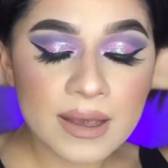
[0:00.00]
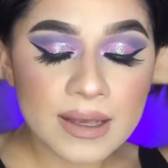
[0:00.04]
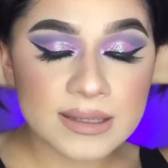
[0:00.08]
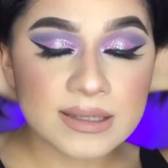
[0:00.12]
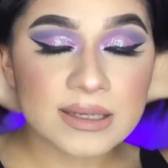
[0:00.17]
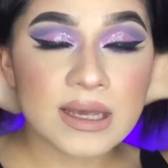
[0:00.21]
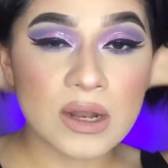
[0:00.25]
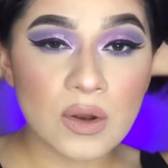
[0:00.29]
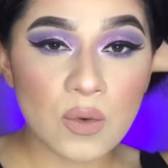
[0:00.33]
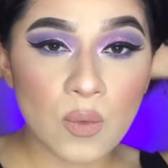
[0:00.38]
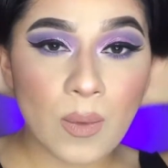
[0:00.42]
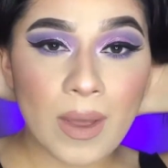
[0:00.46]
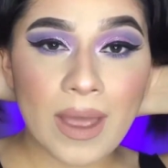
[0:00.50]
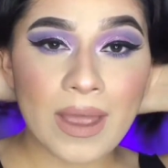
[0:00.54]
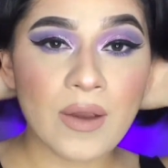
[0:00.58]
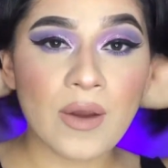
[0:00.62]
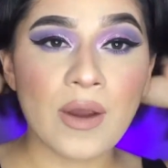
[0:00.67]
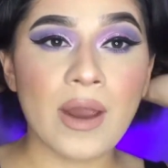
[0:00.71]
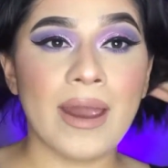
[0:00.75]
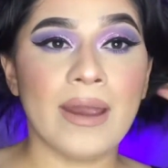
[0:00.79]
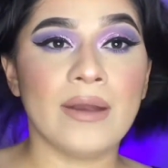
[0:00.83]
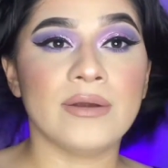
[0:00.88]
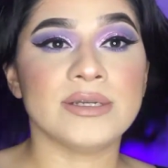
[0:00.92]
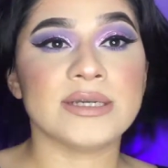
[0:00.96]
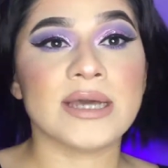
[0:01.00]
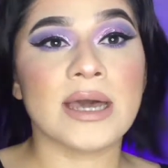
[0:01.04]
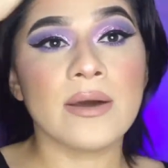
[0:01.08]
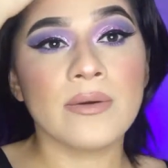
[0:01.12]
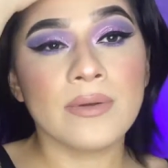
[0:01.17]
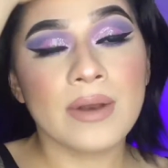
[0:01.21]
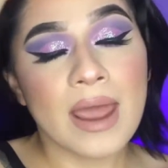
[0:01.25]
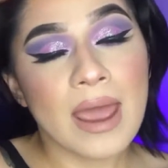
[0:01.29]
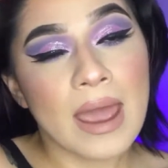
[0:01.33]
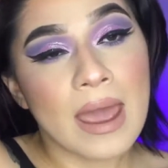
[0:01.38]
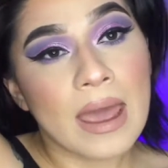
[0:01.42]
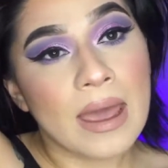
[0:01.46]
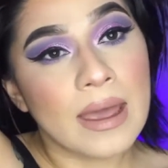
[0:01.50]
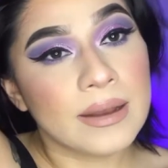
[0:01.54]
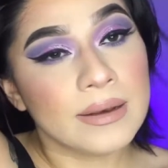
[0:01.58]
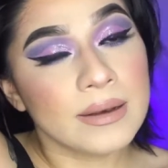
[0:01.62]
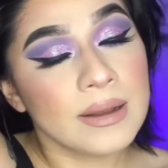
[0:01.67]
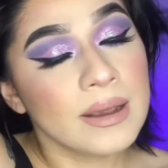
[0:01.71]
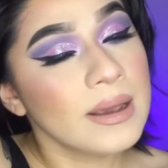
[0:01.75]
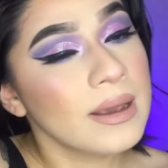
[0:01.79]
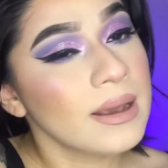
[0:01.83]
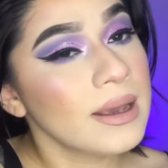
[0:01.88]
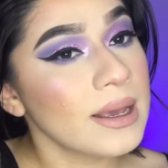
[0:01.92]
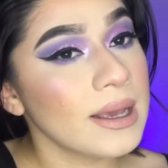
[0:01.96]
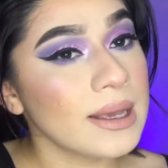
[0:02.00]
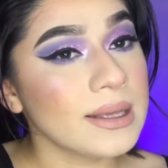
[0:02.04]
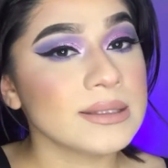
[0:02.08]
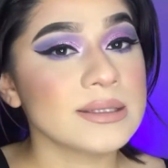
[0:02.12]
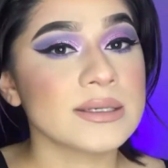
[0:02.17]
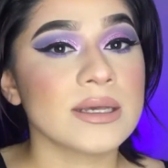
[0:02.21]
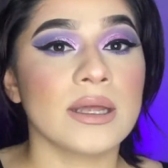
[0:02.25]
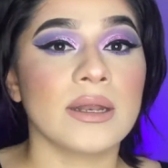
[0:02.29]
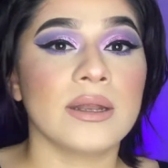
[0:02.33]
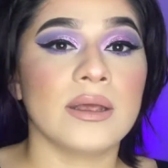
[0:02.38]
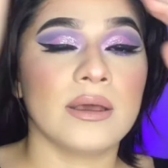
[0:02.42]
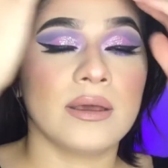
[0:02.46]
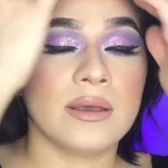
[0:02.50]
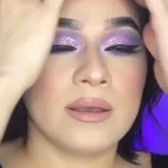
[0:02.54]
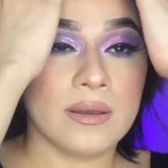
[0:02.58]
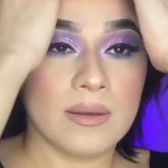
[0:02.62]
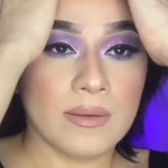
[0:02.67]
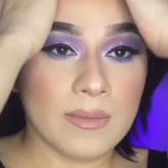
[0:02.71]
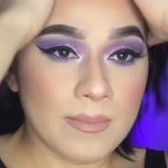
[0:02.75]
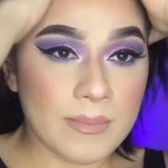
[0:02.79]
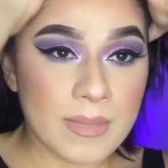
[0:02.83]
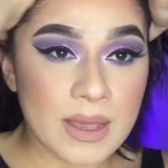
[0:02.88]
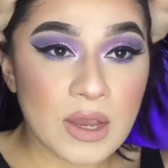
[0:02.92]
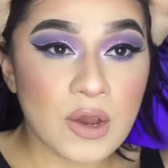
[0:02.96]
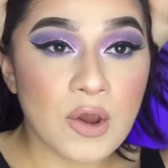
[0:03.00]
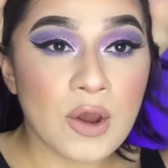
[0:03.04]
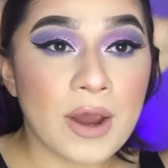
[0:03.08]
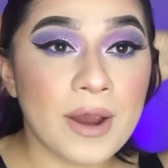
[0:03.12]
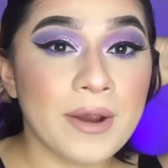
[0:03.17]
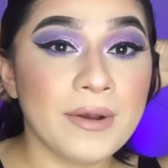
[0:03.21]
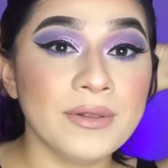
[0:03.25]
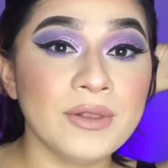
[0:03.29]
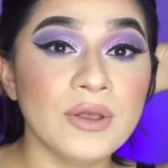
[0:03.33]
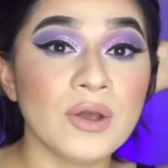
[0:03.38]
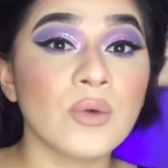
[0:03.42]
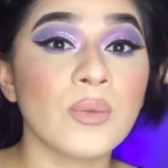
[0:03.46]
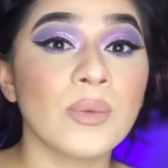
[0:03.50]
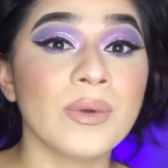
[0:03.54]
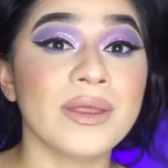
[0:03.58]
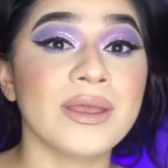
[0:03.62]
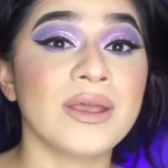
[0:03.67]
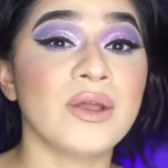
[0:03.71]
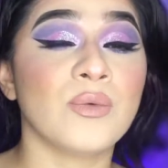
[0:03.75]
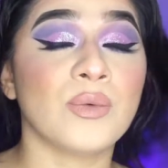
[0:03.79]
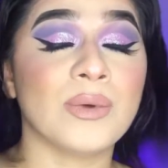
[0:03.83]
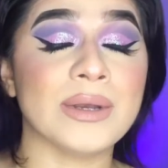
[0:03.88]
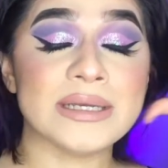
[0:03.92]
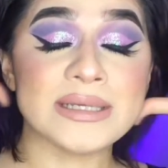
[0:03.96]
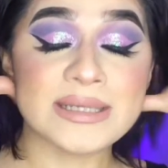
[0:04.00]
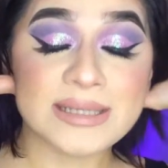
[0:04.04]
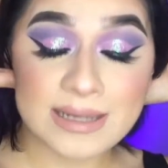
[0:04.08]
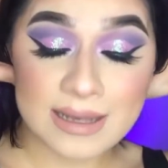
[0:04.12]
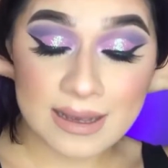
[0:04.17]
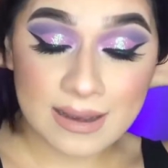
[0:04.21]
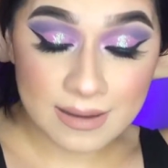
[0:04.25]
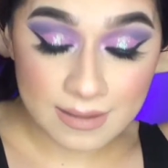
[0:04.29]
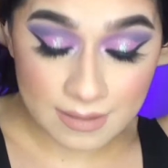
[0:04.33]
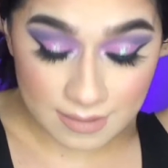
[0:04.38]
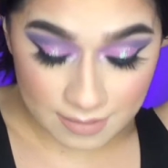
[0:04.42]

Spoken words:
it's gonna weigh your hair down and it's gonna make your hair look really greasy.